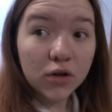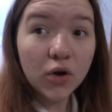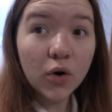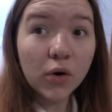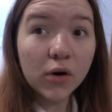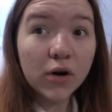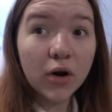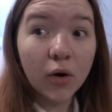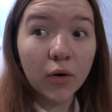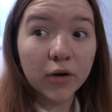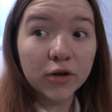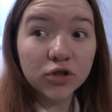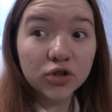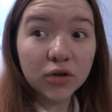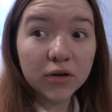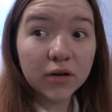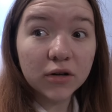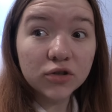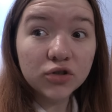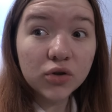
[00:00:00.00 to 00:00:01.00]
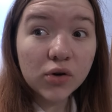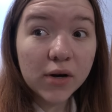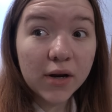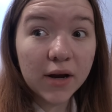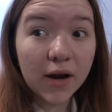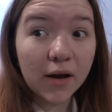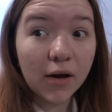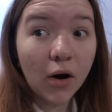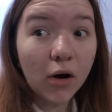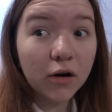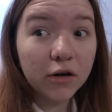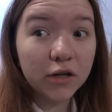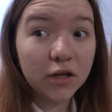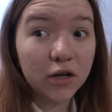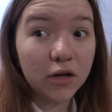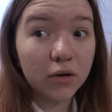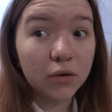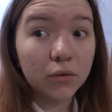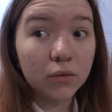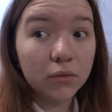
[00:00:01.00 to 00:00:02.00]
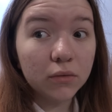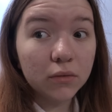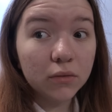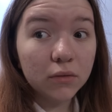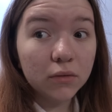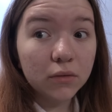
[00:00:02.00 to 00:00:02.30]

You're going trick-or-treating, aren't you?